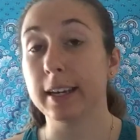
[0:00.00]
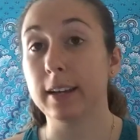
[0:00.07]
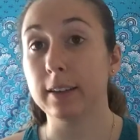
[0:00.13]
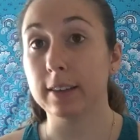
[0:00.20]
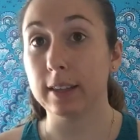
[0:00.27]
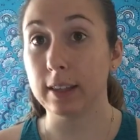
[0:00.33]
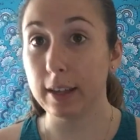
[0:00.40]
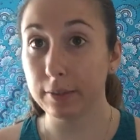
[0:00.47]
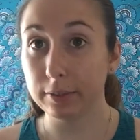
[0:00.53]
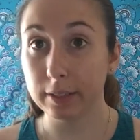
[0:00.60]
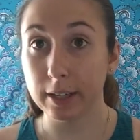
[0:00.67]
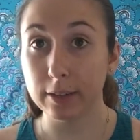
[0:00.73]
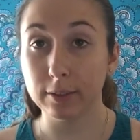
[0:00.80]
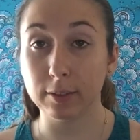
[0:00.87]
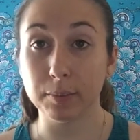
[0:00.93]
a healthy
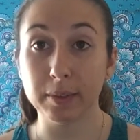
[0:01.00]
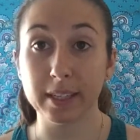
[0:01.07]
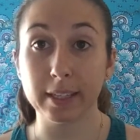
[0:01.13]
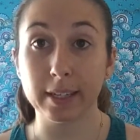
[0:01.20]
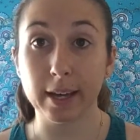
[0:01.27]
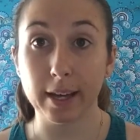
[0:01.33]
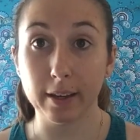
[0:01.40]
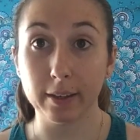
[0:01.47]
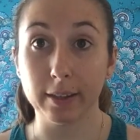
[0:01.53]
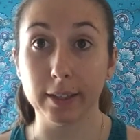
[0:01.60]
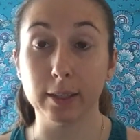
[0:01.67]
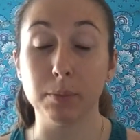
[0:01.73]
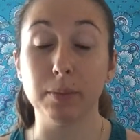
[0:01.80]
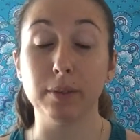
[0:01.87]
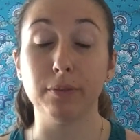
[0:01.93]
lifestyle, to be
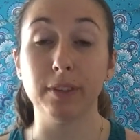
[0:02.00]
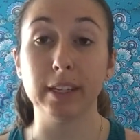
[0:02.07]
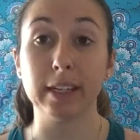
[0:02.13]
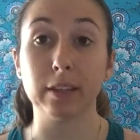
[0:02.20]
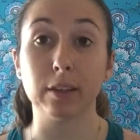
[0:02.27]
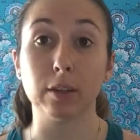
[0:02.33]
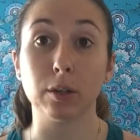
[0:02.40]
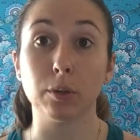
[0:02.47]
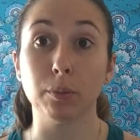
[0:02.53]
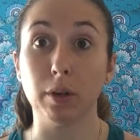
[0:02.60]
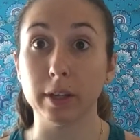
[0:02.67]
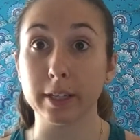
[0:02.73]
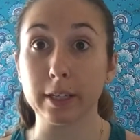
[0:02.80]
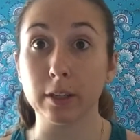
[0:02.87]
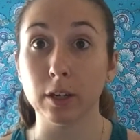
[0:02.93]
healthy, to be feeding their
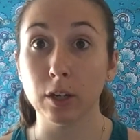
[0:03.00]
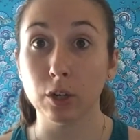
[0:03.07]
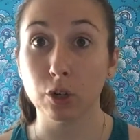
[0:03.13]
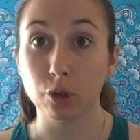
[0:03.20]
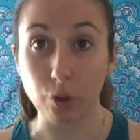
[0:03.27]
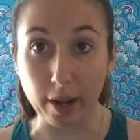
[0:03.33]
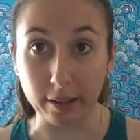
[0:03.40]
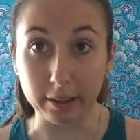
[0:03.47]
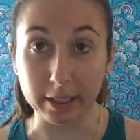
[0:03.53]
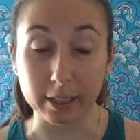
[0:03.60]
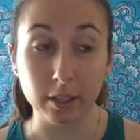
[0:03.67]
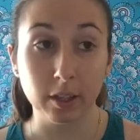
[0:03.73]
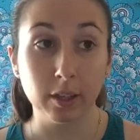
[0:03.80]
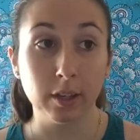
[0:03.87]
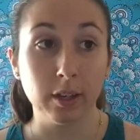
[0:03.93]
body correctly,
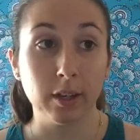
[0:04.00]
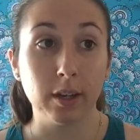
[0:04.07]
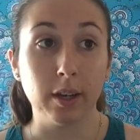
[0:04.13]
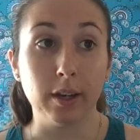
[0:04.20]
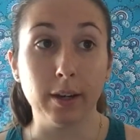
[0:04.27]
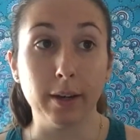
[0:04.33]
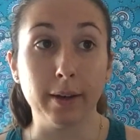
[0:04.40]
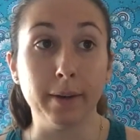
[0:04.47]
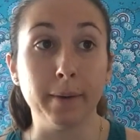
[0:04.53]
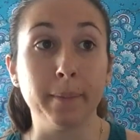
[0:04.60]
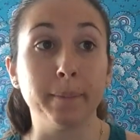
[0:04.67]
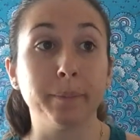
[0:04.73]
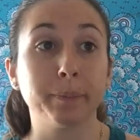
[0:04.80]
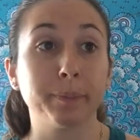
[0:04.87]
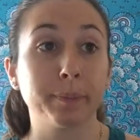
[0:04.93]

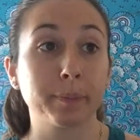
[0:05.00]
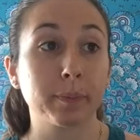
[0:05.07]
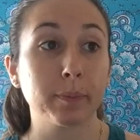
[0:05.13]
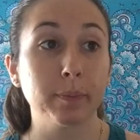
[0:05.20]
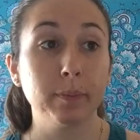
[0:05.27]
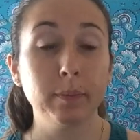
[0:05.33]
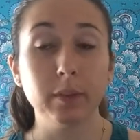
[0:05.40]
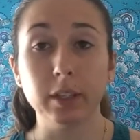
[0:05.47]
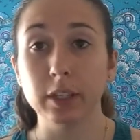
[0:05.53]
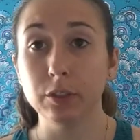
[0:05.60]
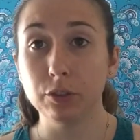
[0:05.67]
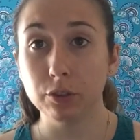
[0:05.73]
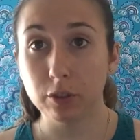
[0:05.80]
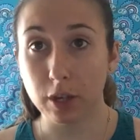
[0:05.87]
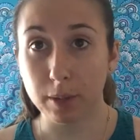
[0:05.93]
and
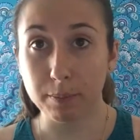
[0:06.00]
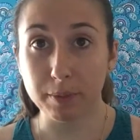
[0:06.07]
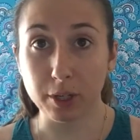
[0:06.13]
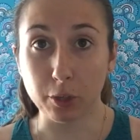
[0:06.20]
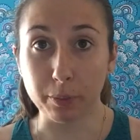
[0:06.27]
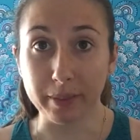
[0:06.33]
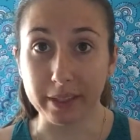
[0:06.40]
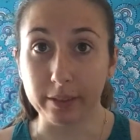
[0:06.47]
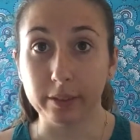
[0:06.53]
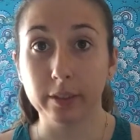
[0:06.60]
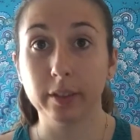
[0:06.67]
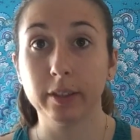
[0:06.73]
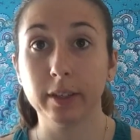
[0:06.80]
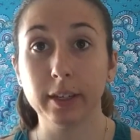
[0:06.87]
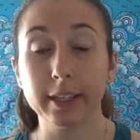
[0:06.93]
to not be
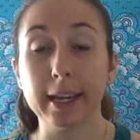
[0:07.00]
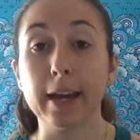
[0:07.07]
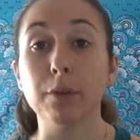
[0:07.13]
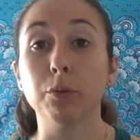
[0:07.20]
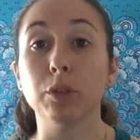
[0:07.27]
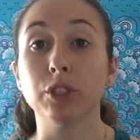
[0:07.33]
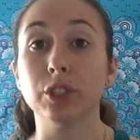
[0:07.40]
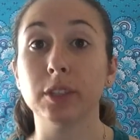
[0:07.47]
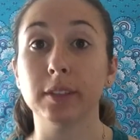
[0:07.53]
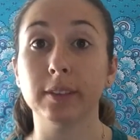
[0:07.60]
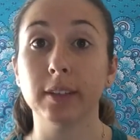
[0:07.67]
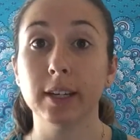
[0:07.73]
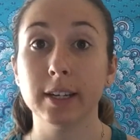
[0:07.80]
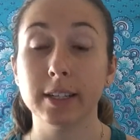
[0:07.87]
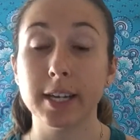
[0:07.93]
obese, again, which
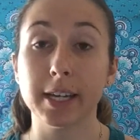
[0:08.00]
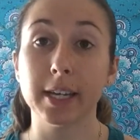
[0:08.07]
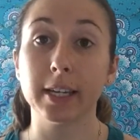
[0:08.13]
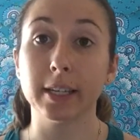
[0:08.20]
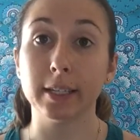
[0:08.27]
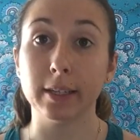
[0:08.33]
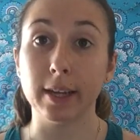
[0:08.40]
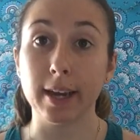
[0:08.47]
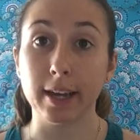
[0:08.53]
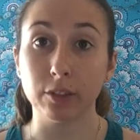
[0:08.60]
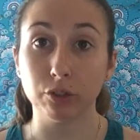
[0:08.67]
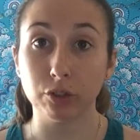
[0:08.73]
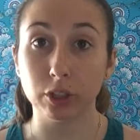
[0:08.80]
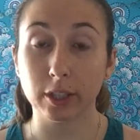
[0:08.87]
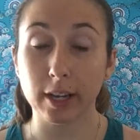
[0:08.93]
is taking in
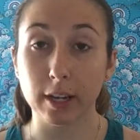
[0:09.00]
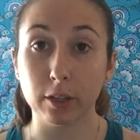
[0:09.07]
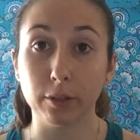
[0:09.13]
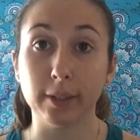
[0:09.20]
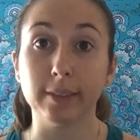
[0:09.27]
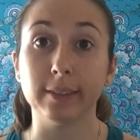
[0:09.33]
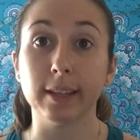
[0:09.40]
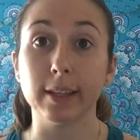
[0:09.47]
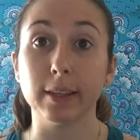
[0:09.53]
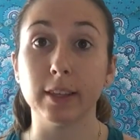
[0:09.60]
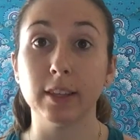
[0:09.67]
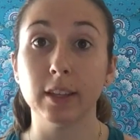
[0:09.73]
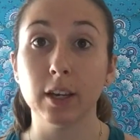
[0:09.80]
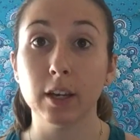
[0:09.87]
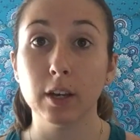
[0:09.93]
extra calories that
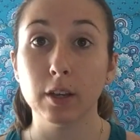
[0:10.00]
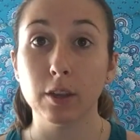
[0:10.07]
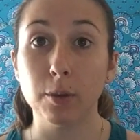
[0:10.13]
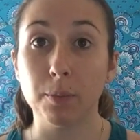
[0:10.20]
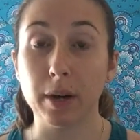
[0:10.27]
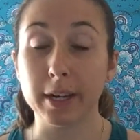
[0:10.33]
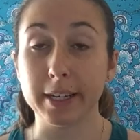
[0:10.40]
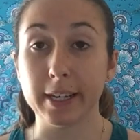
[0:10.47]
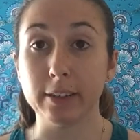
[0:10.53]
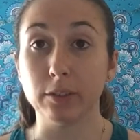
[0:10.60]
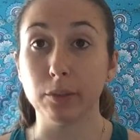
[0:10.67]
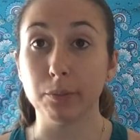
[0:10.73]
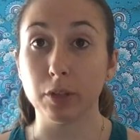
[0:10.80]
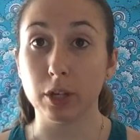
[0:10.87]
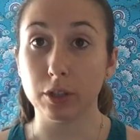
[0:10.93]
the body ends
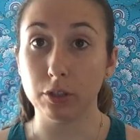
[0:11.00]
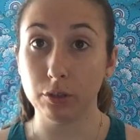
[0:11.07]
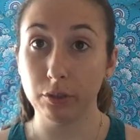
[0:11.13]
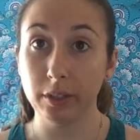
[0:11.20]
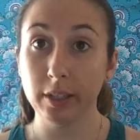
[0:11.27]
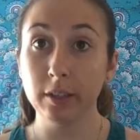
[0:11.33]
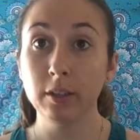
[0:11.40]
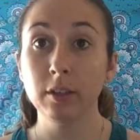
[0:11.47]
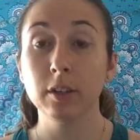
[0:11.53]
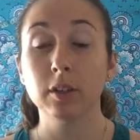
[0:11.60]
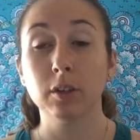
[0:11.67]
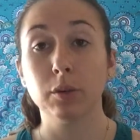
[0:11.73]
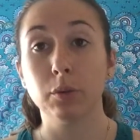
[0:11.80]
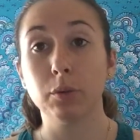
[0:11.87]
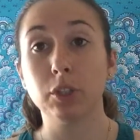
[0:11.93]
up not using,
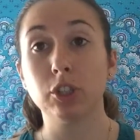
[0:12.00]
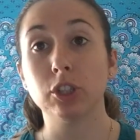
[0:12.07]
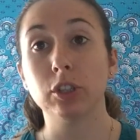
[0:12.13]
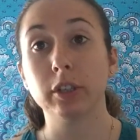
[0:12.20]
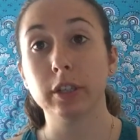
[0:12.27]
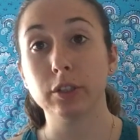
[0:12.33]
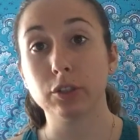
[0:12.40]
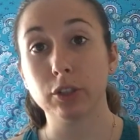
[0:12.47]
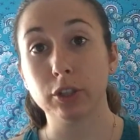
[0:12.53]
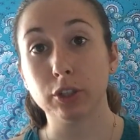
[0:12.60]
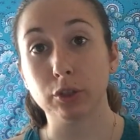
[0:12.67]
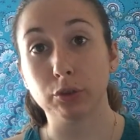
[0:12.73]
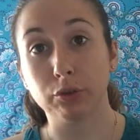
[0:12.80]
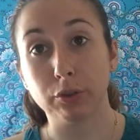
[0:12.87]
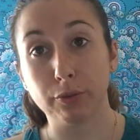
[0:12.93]
which in turn
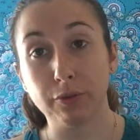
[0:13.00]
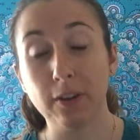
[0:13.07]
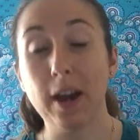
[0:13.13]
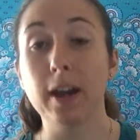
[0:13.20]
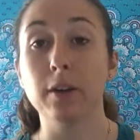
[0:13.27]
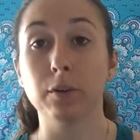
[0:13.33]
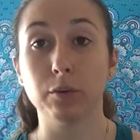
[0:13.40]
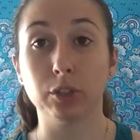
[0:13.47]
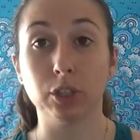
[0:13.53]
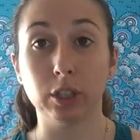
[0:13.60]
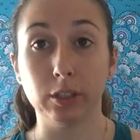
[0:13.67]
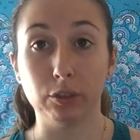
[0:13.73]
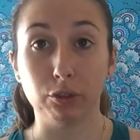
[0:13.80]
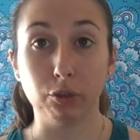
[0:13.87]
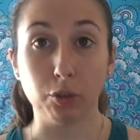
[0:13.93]
goes to fat, which
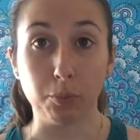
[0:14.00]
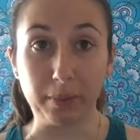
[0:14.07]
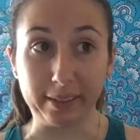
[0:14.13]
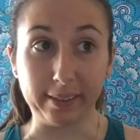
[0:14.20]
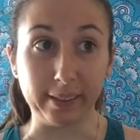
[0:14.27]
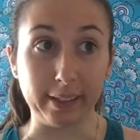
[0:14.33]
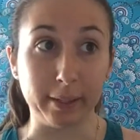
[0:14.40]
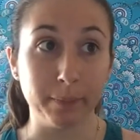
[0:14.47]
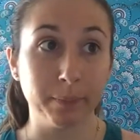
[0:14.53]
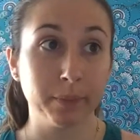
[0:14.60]
leads to obesity.